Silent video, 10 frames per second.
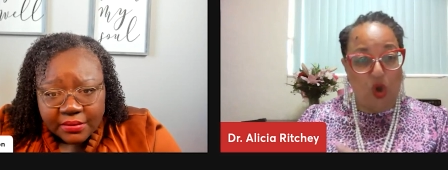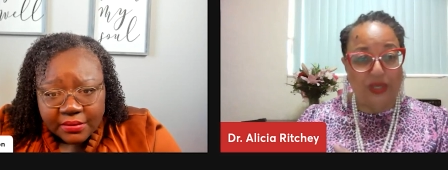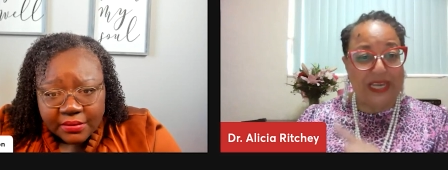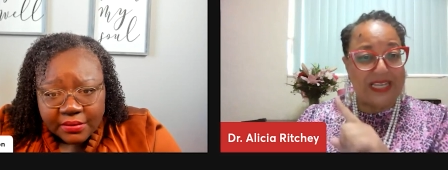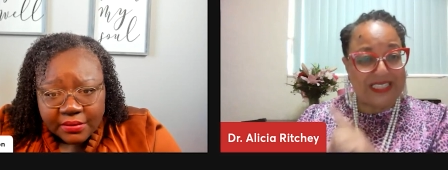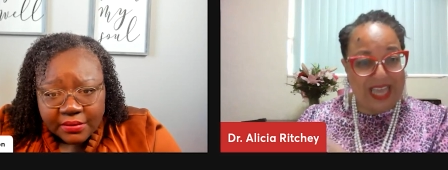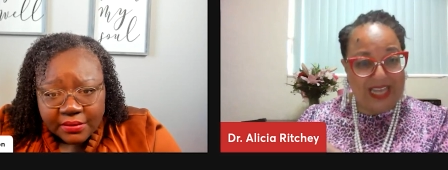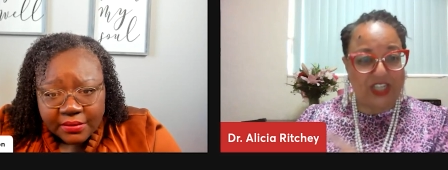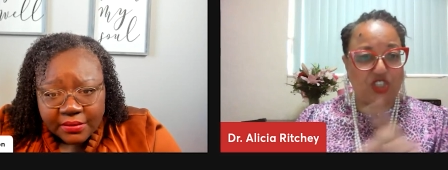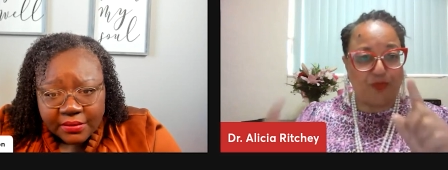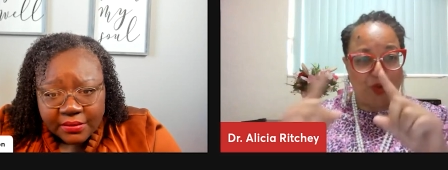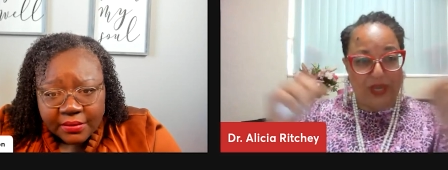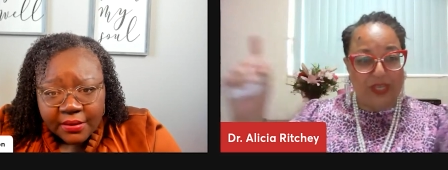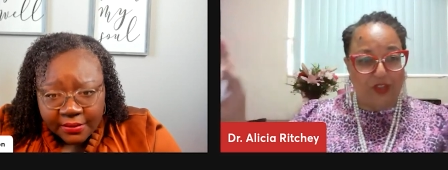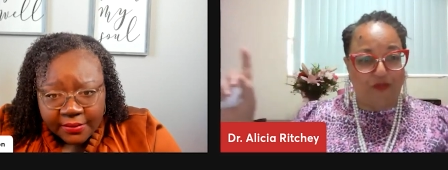Speaker 1: only intelligible
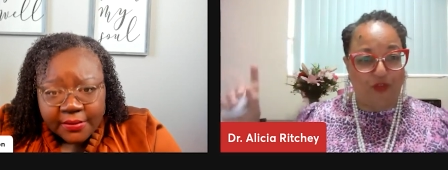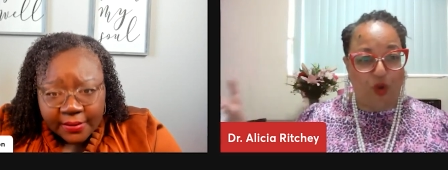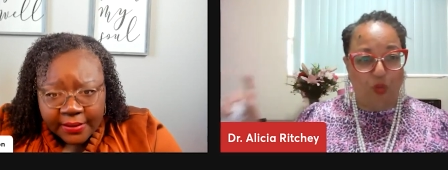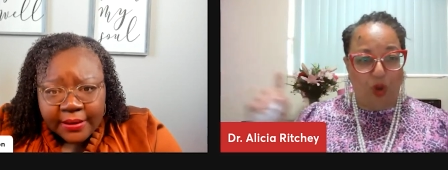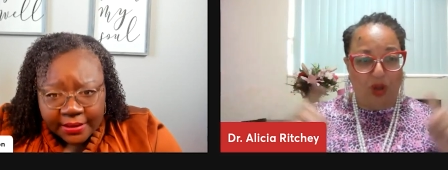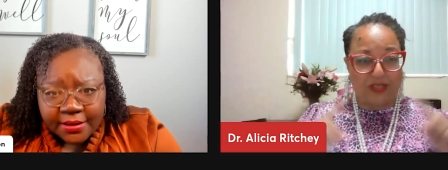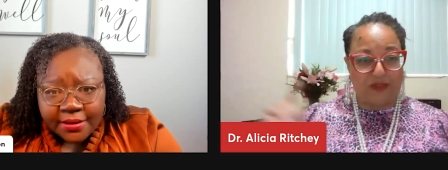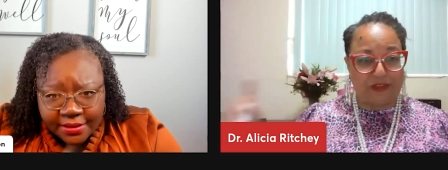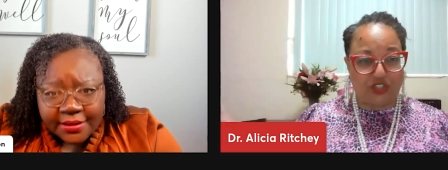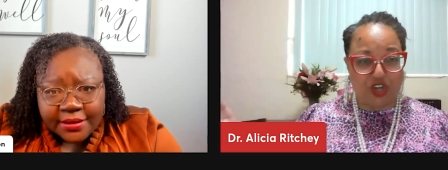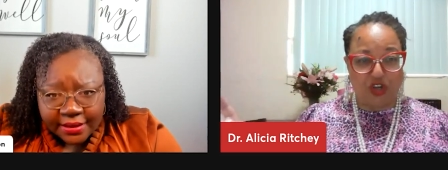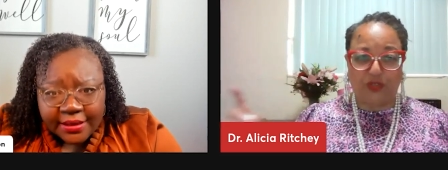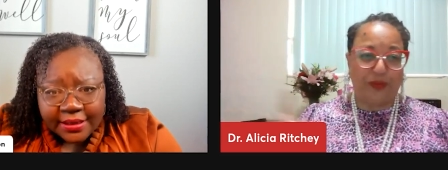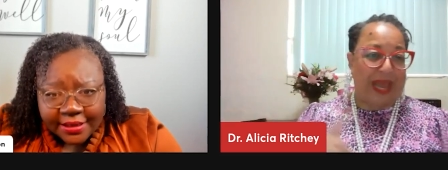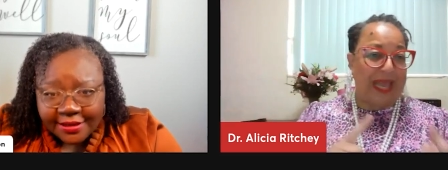in the four walls of a church,
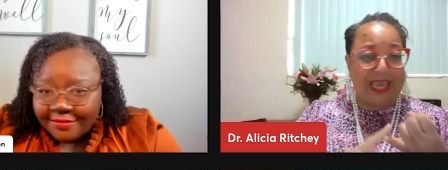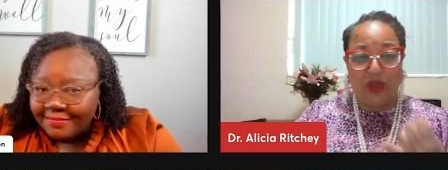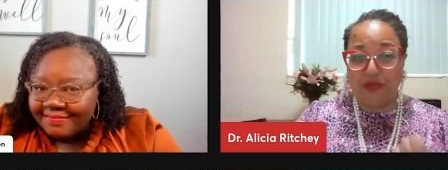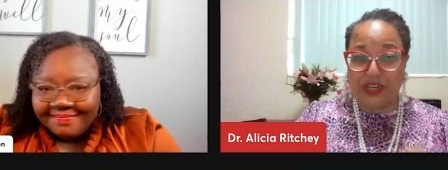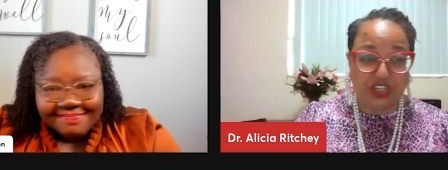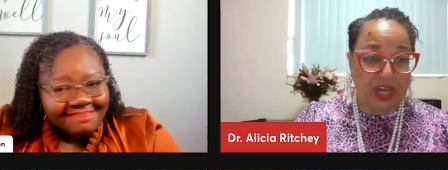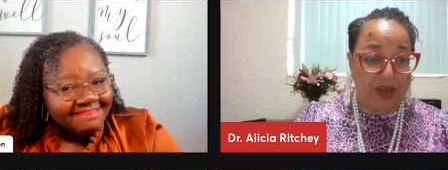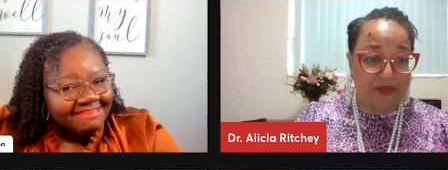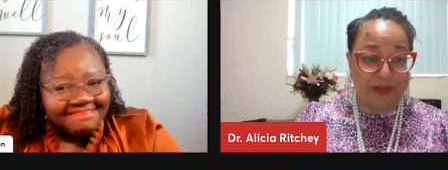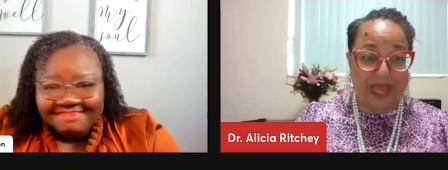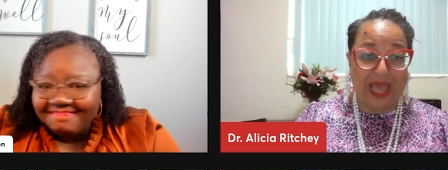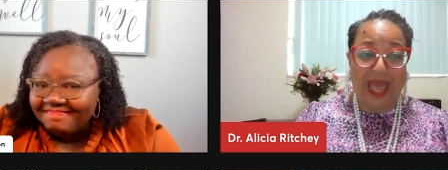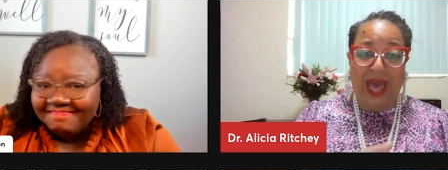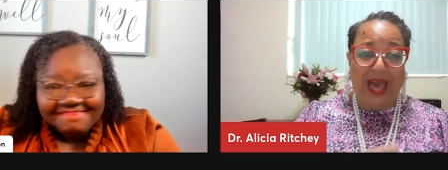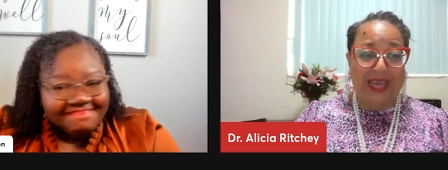but I can't reach government.
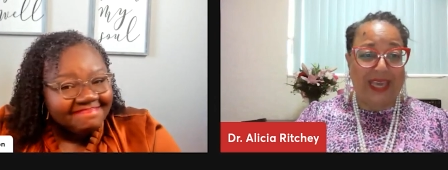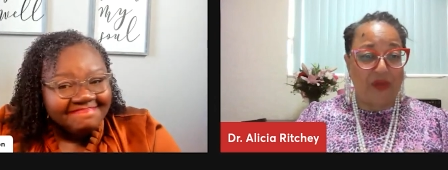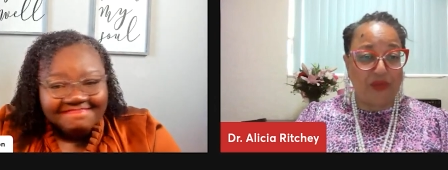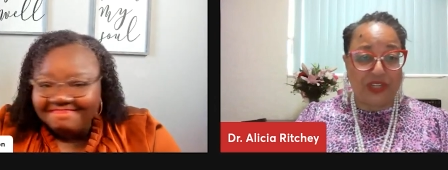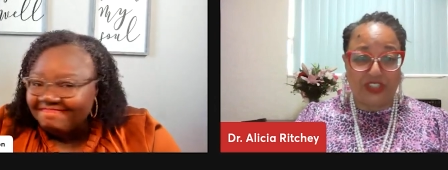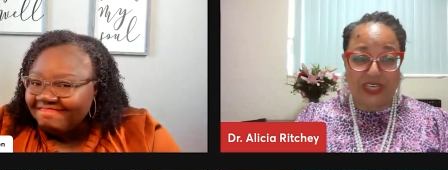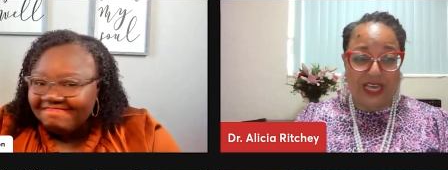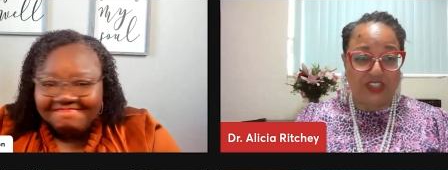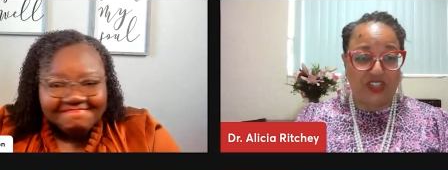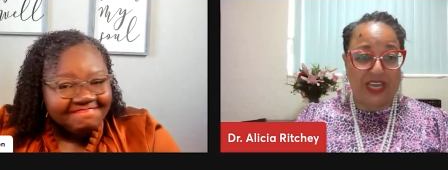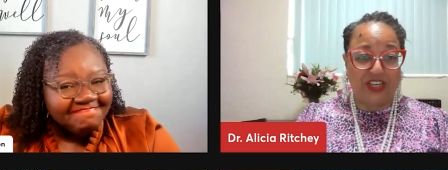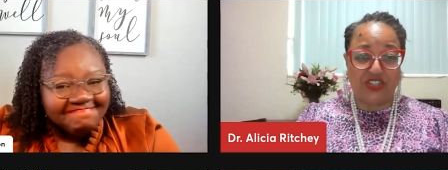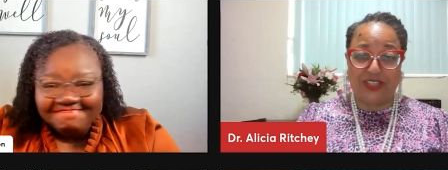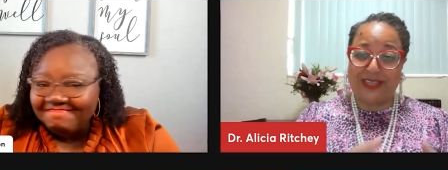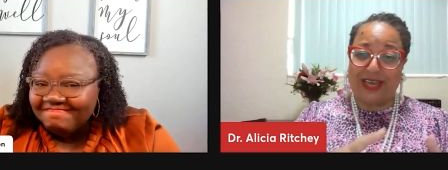I can't reach the
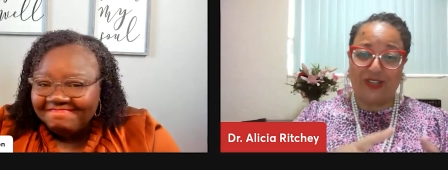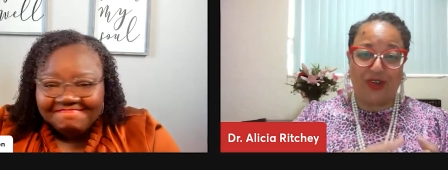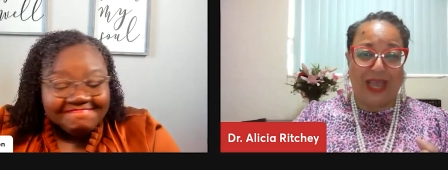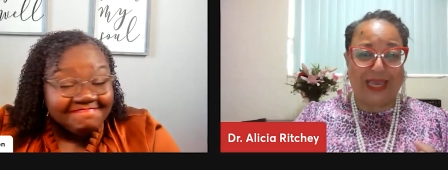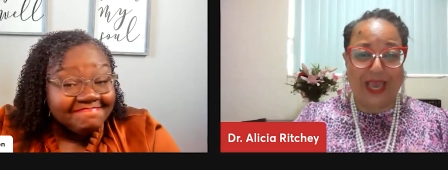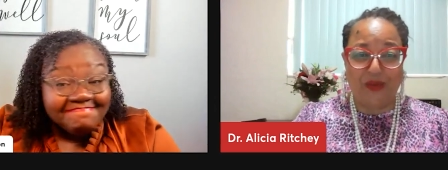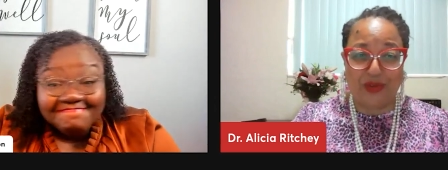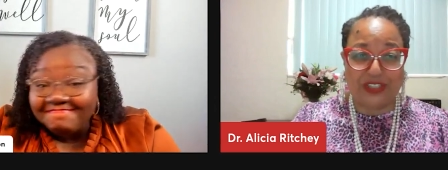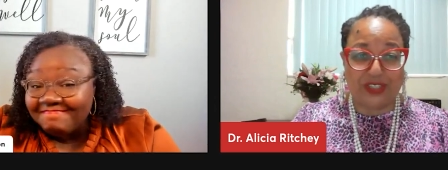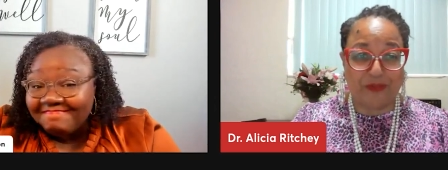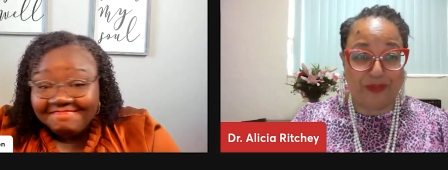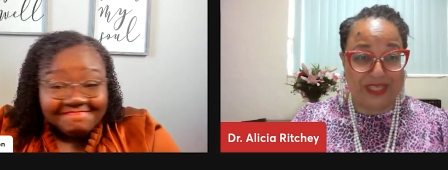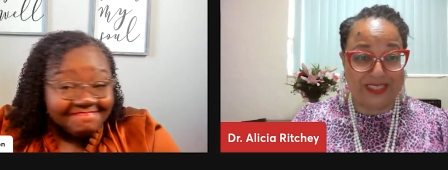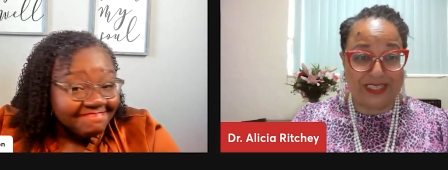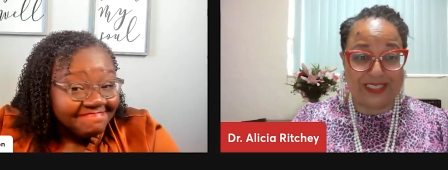education sector. I can't reach the
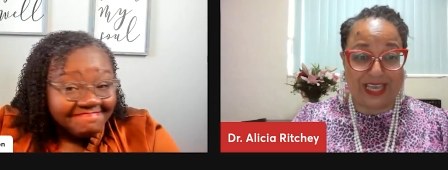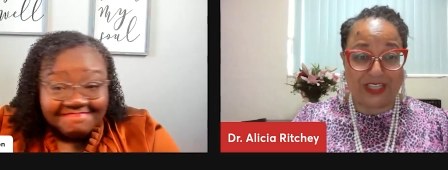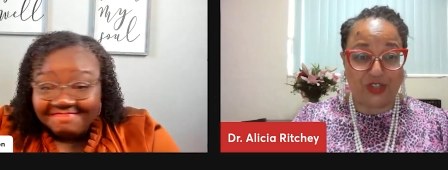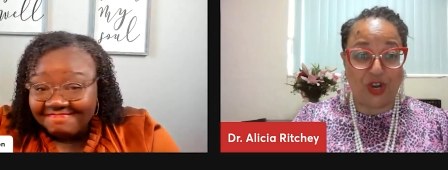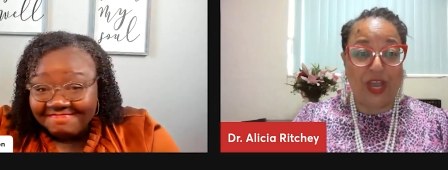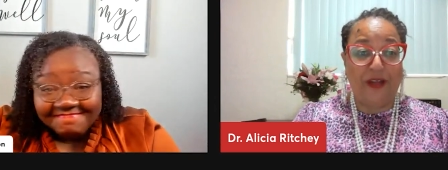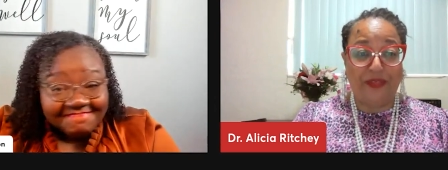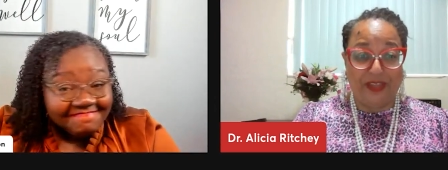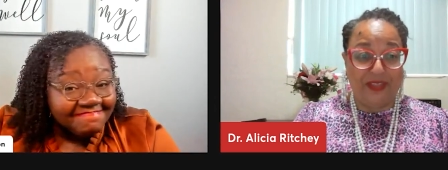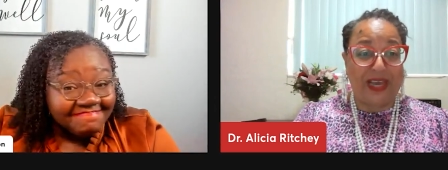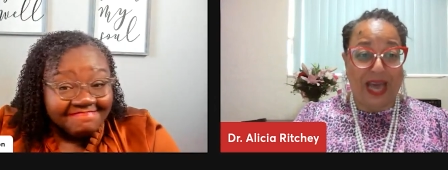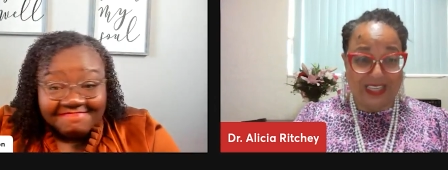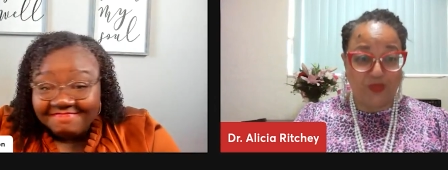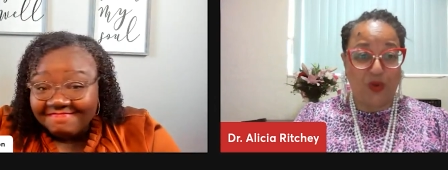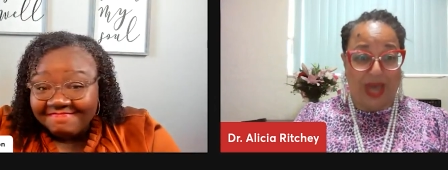business sector. Then the
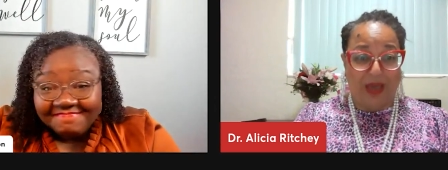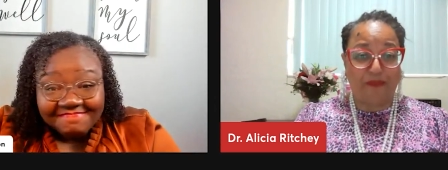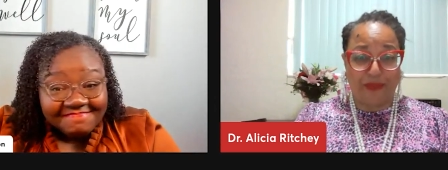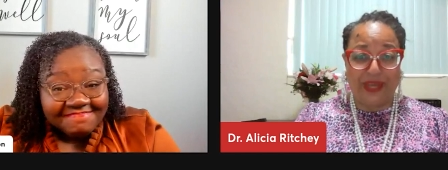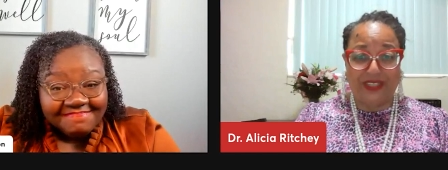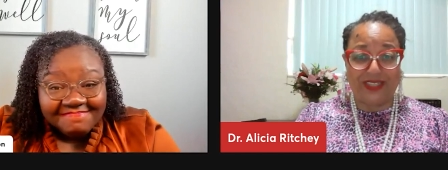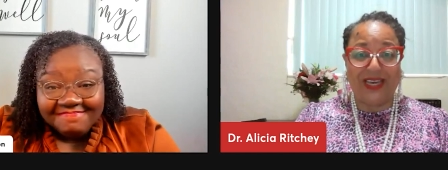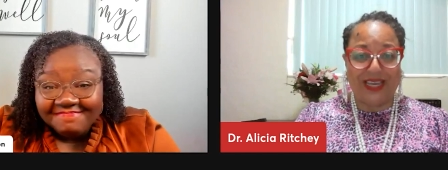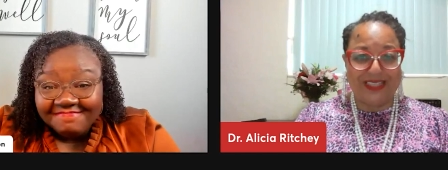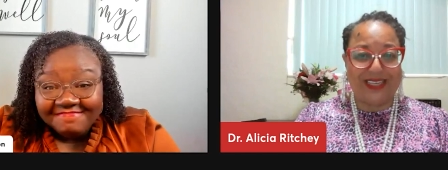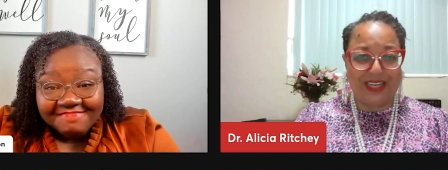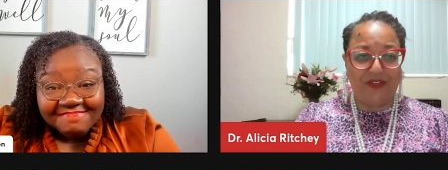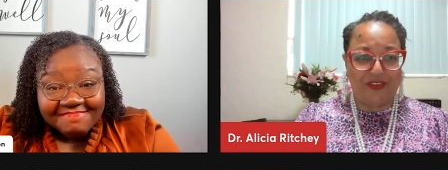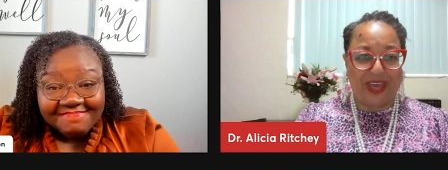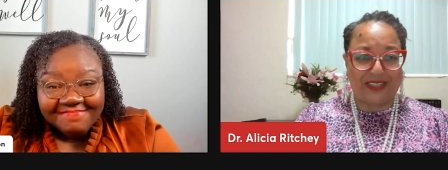gospel I preach is
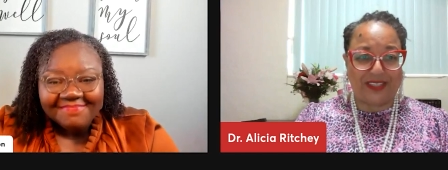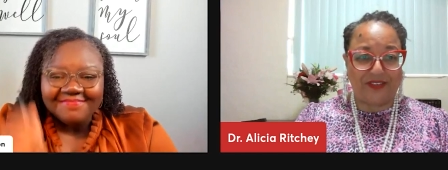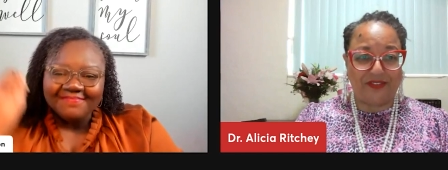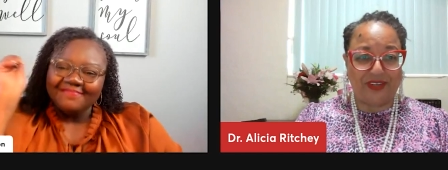ineffective.